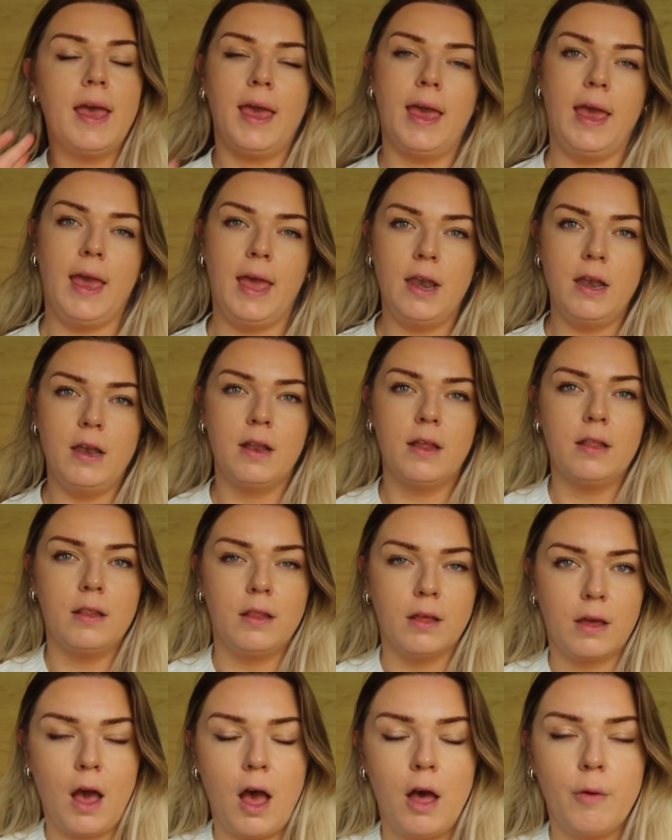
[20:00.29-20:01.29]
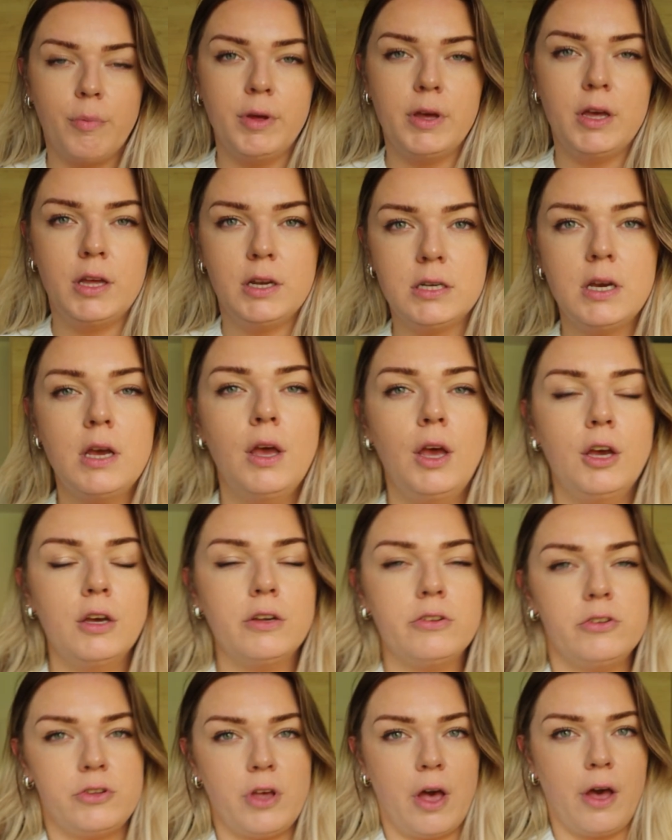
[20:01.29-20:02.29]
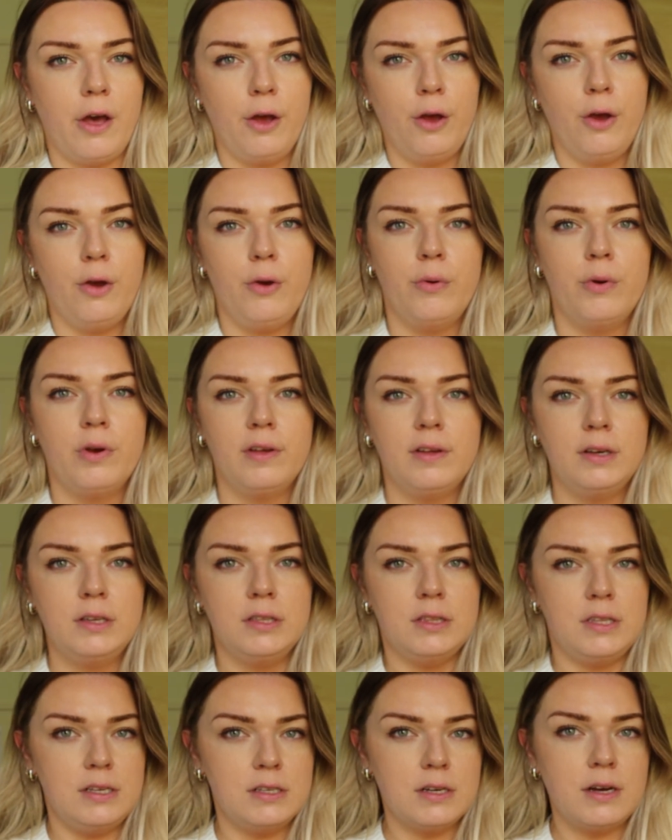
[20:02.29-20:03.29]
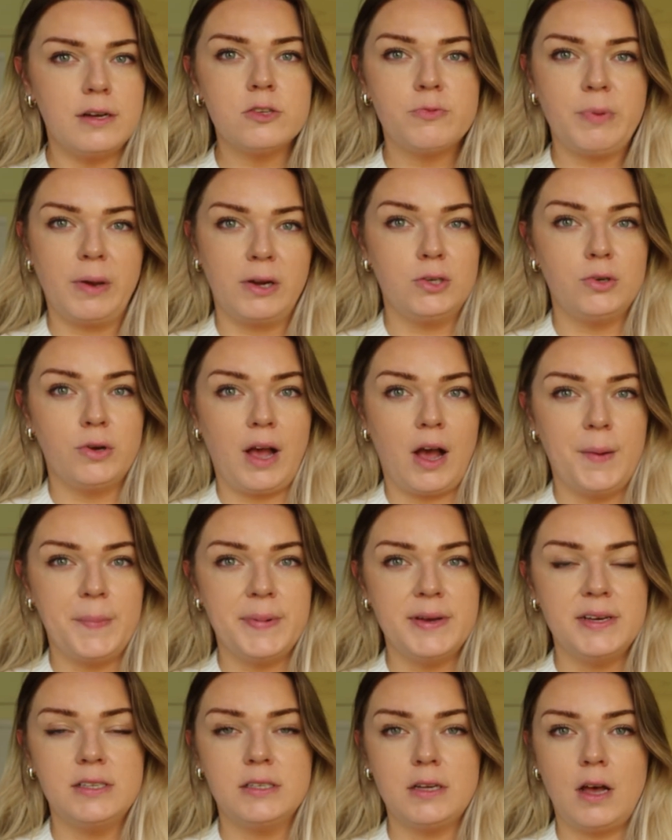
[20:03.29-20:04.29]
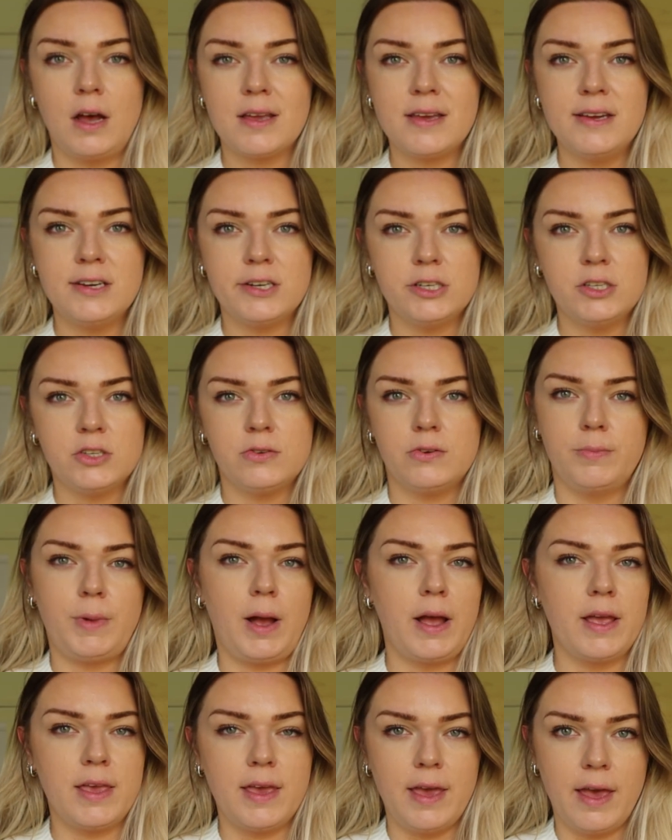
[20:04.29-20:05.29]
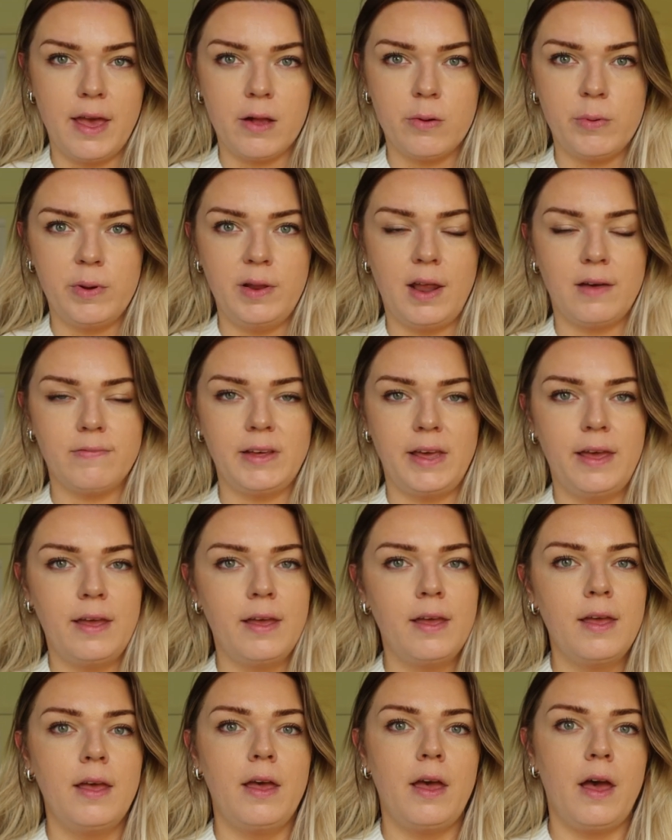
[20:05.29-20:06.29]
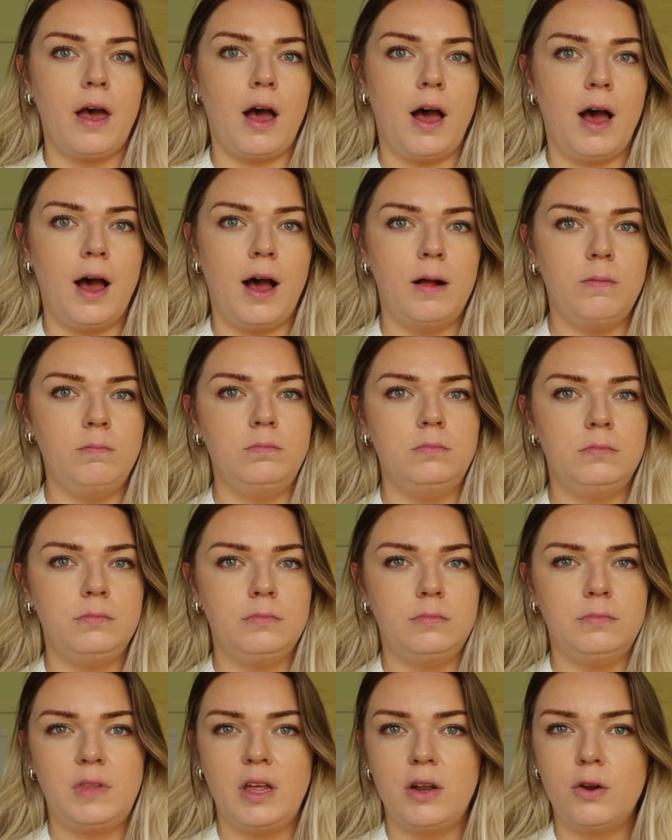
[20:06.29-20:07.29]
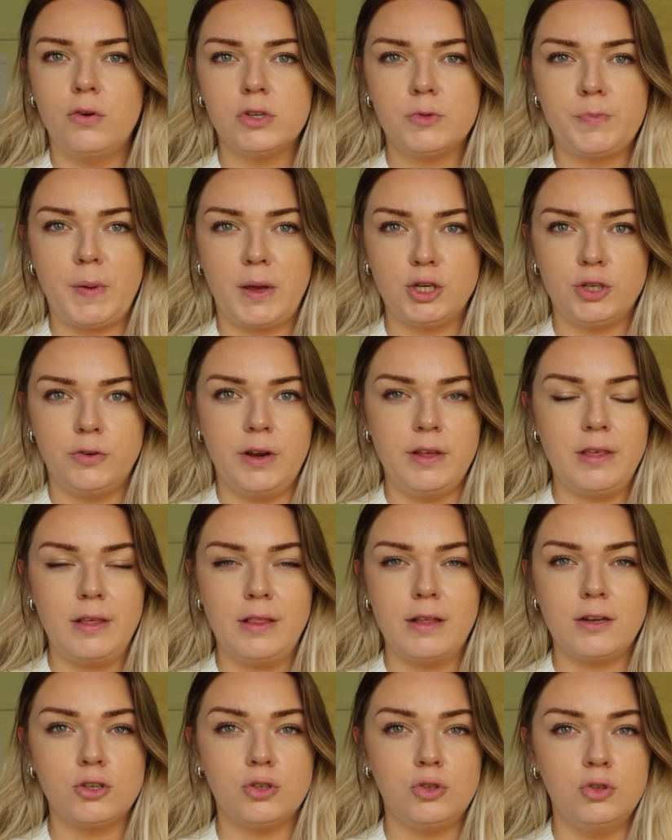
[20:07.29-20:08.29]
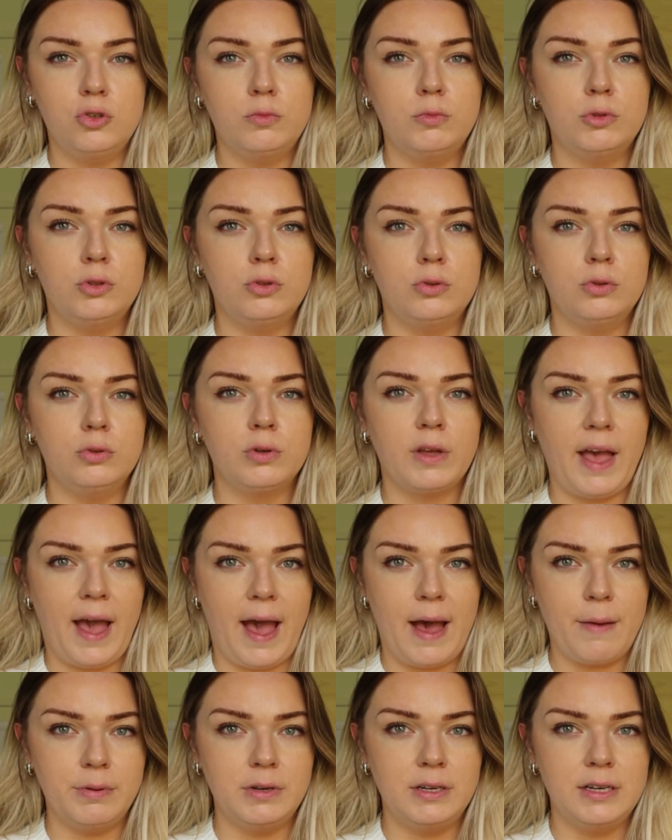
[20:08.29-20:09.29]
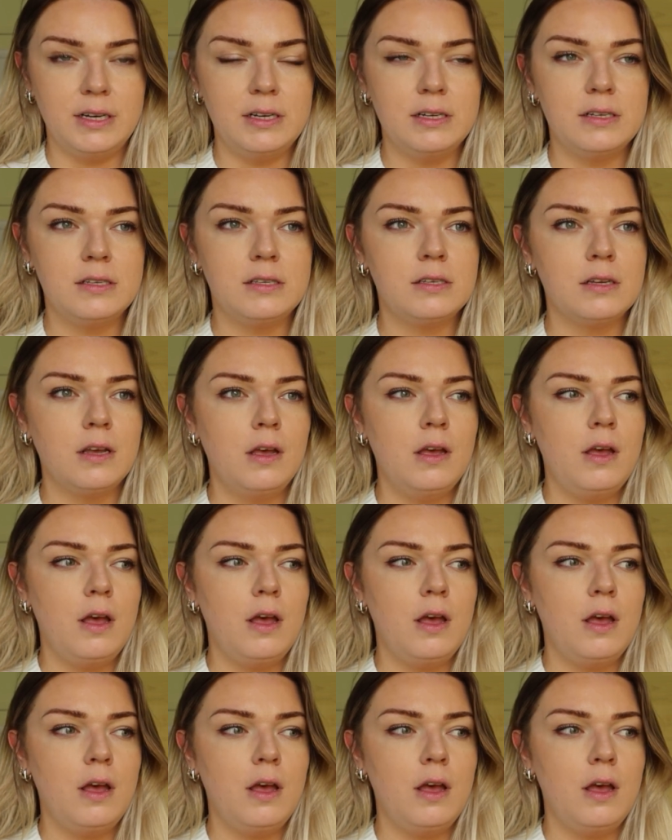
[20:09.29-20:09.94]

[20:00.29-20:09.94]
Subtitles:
in the cupboard. So these aren't special cupboards. Our kitchen's from IKEA and we love it. They're not special or anything, they're just normal cabinets.